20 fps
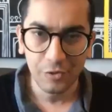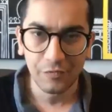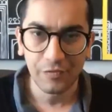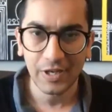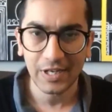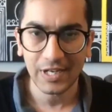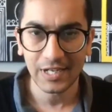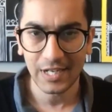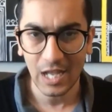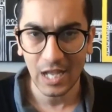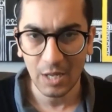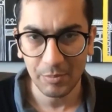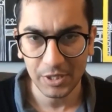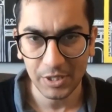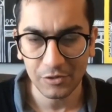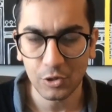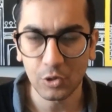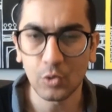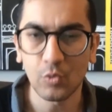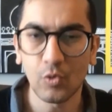of
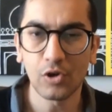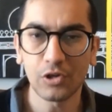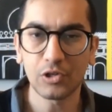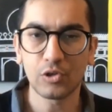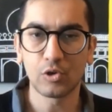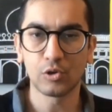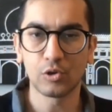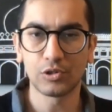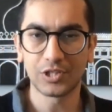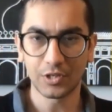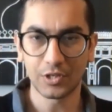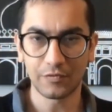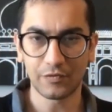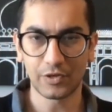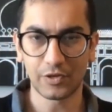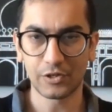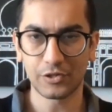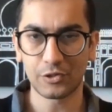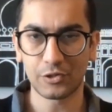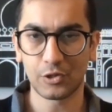academics. Do you want to go there
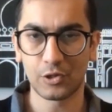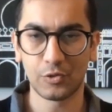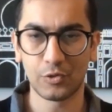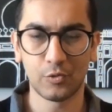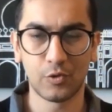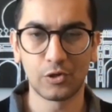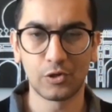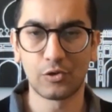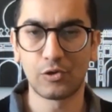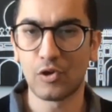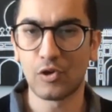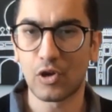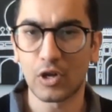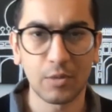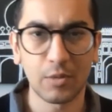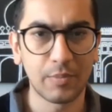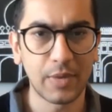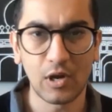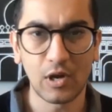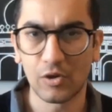first, or mm-hmm. do you want to talk
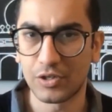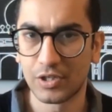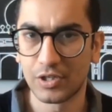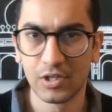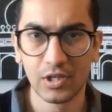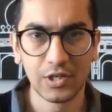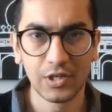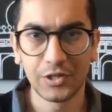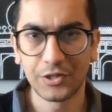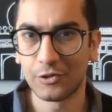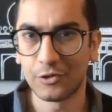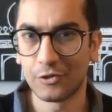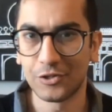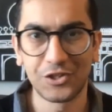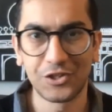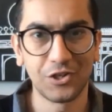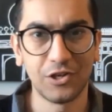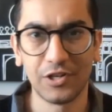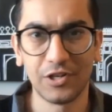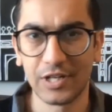about your
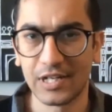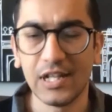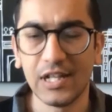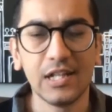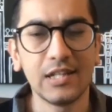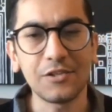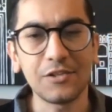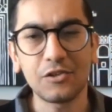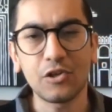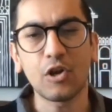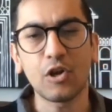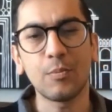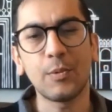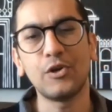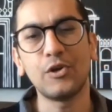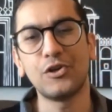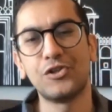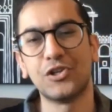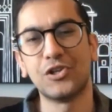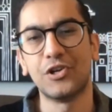journey? Let's talk
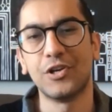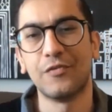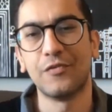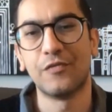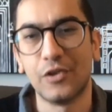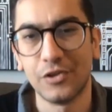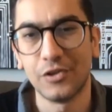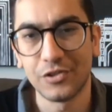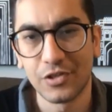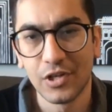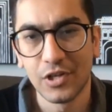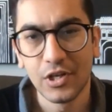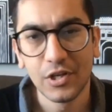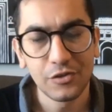about your journey first.